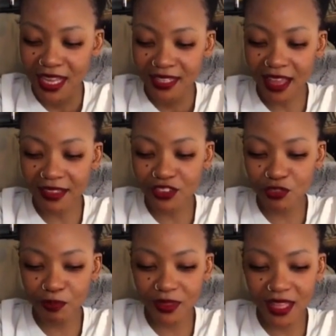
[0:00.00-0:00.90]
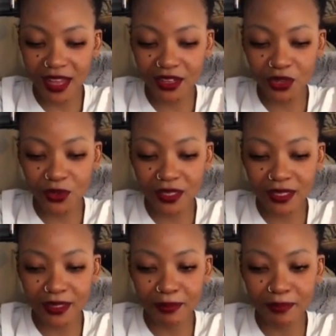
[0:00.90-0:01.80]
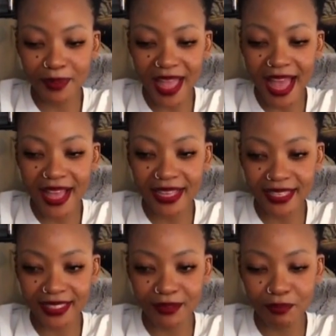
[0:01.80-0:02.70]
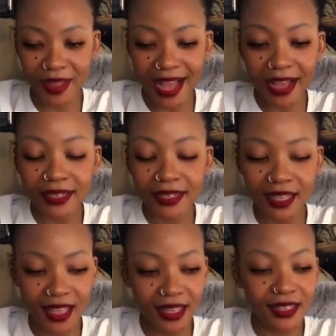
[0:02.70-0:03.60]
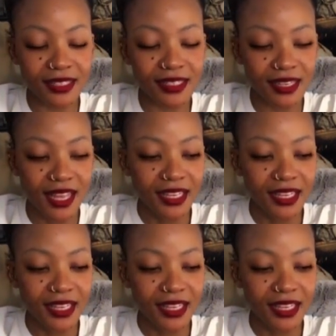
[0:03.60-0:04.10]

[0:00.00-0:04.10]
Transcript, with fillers: Now that you've put that in your little bag and banked it,